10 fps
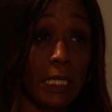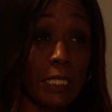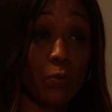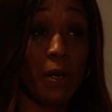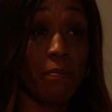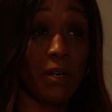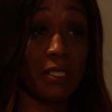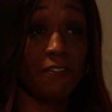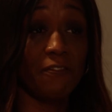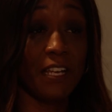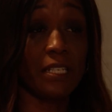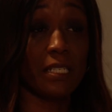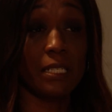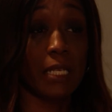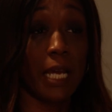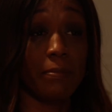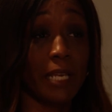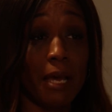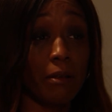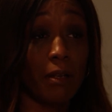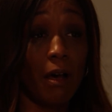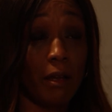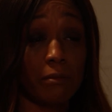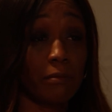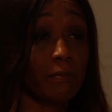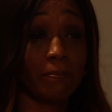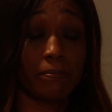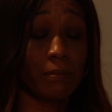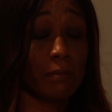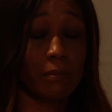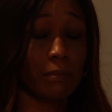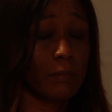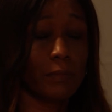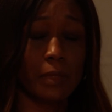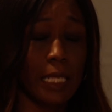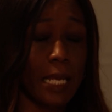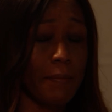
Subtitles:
is when my defences came down and I let